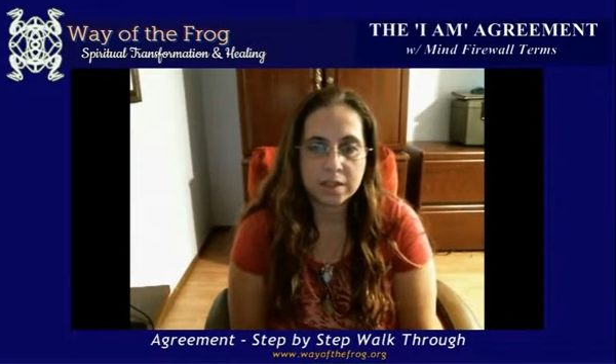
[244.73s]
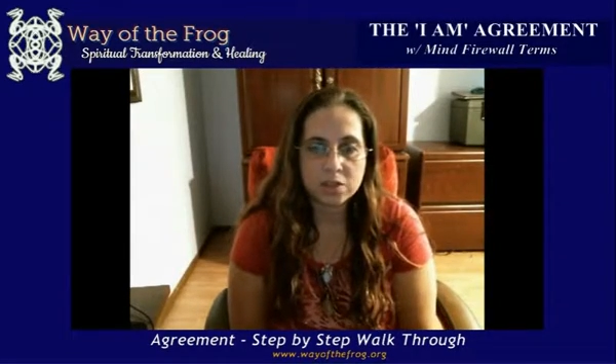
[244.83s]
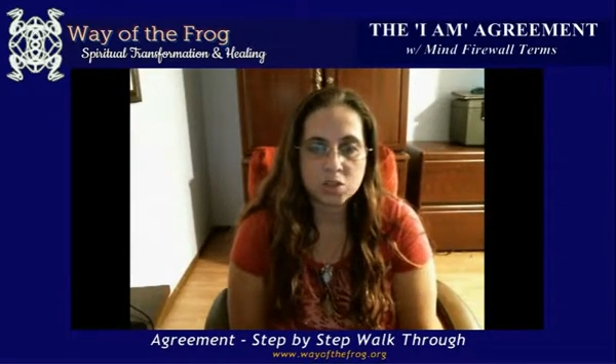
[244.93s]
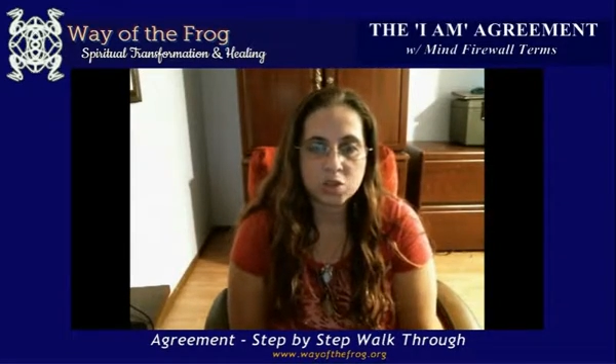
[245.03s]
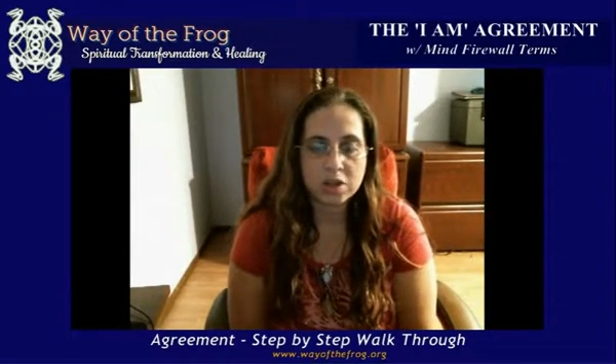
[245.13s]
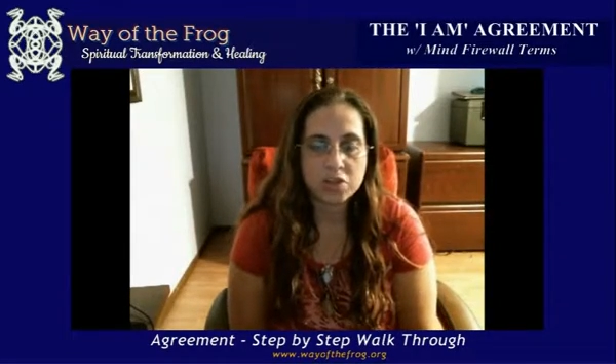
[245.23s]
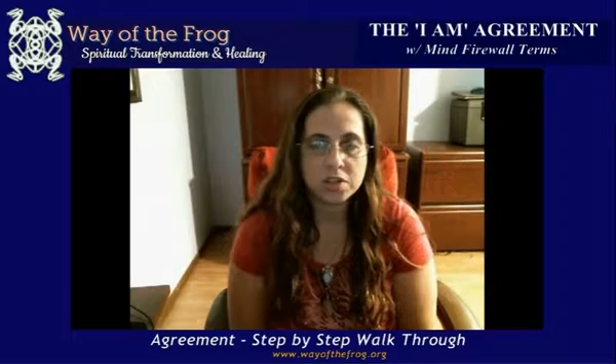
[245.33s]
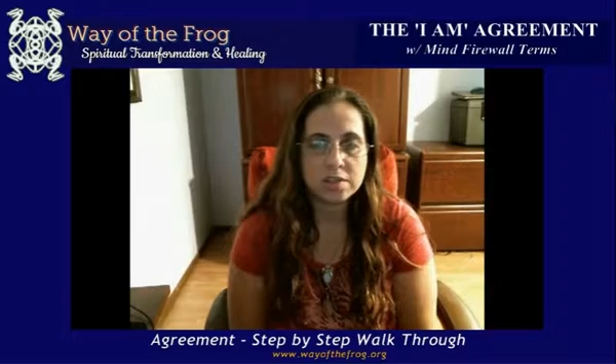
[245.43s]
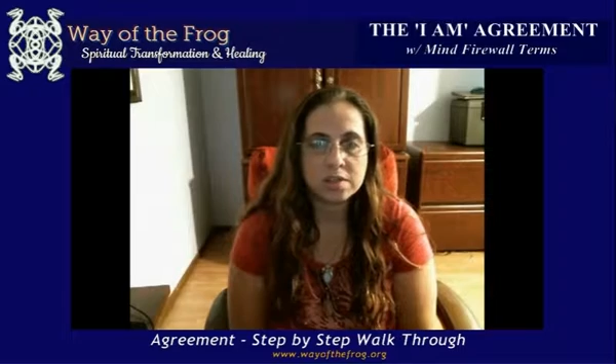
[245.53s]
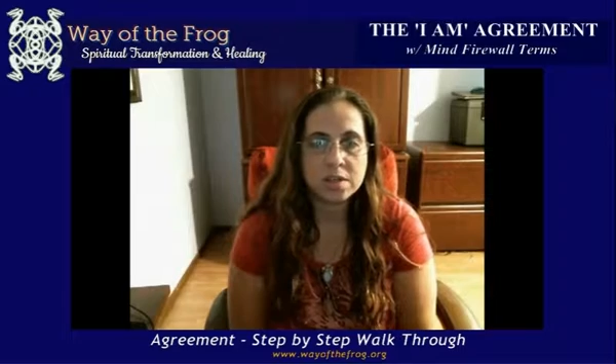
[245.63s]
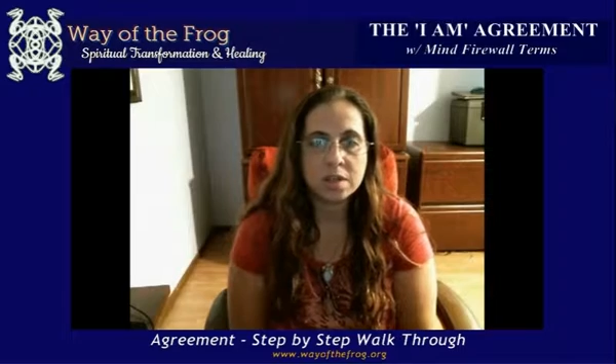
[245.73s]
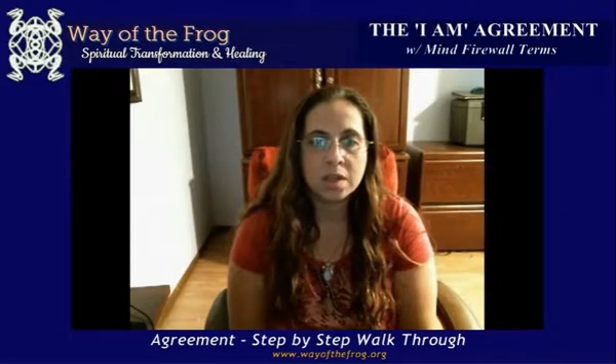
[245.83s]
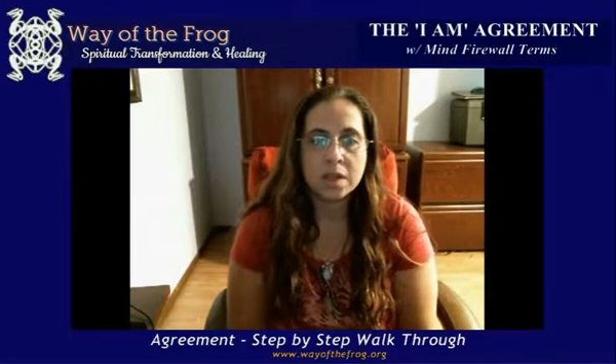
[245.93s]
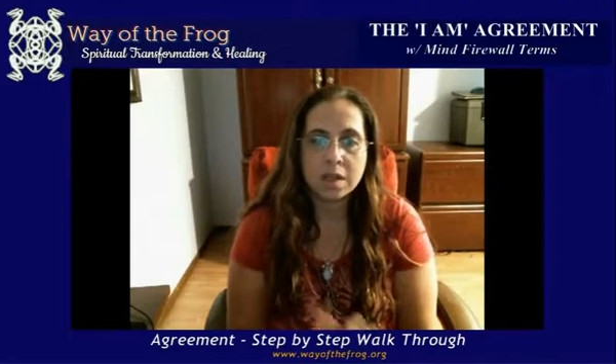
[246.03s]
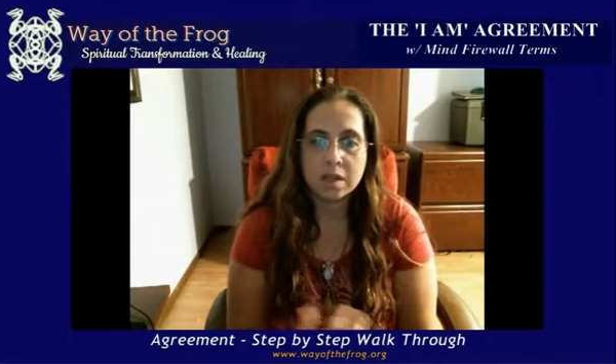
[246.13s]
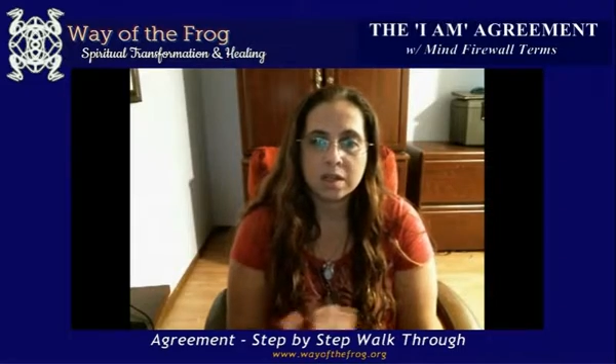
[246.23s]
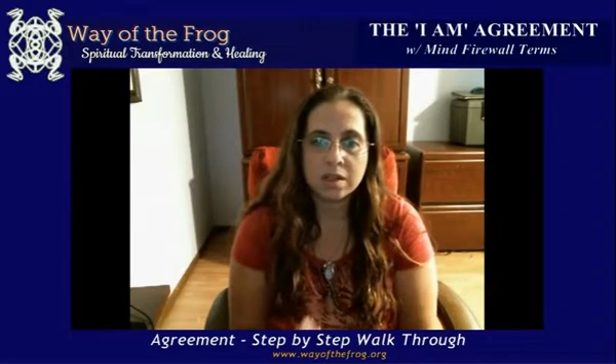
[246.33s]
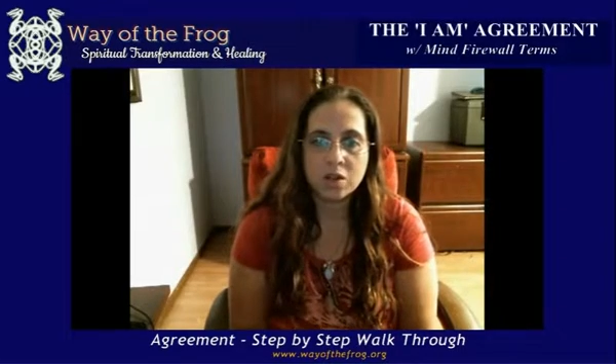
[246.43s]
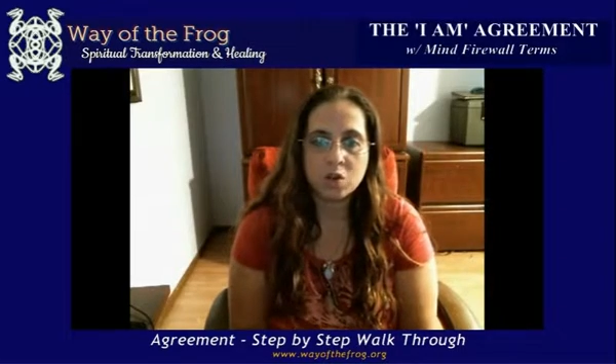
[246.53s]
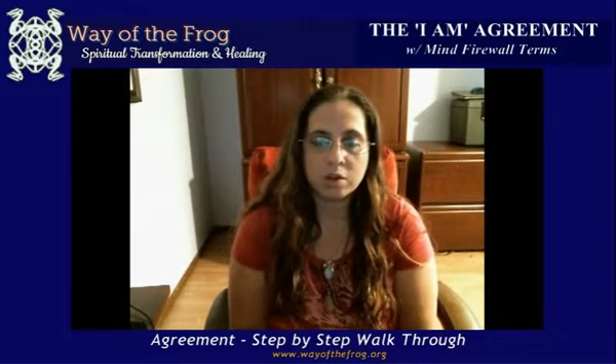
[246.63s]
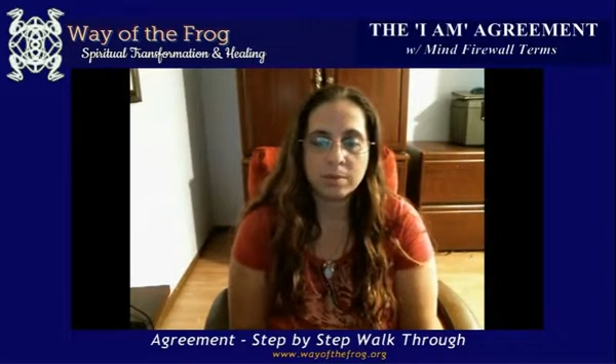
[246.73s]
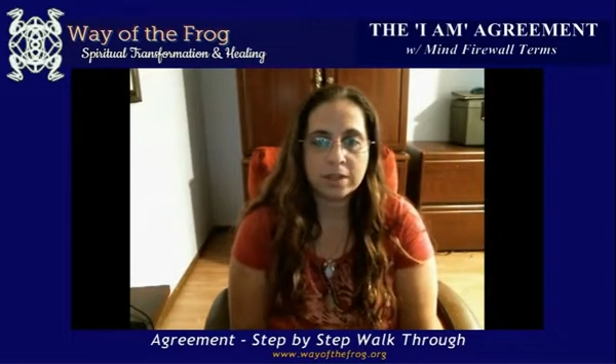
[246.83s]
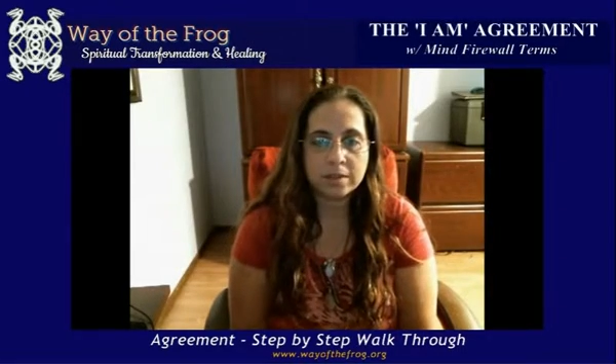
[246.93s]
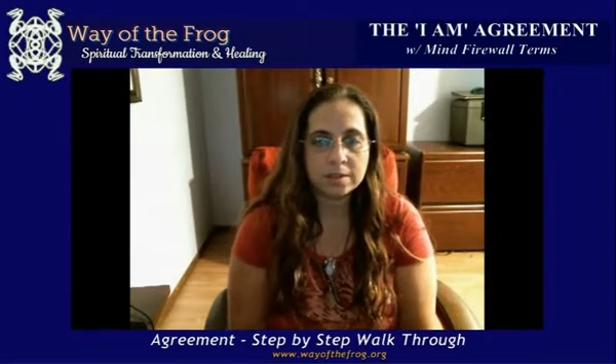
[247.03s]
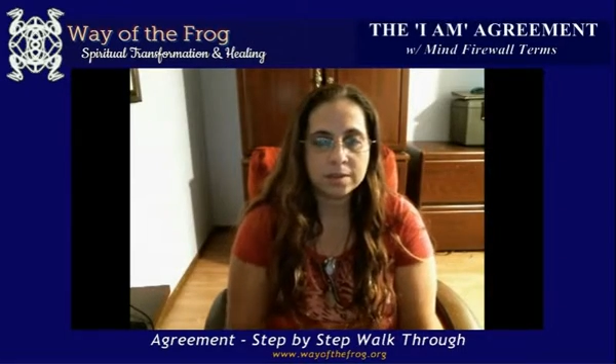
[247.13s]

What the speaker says: the instructions and in the agreement.